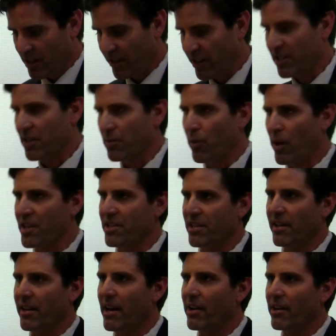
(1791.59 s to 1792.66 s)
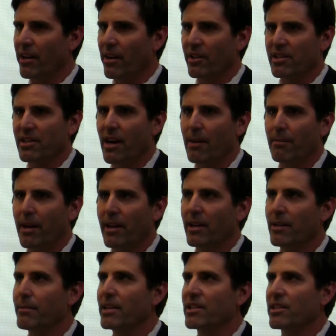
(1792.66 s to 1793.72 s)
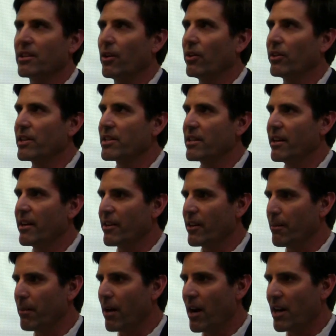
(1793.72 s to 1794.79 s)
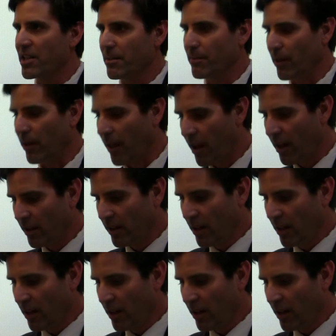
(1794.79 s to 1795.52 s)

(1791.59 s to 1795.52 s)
So this is one scenario. It's not by any means the only scenario possible.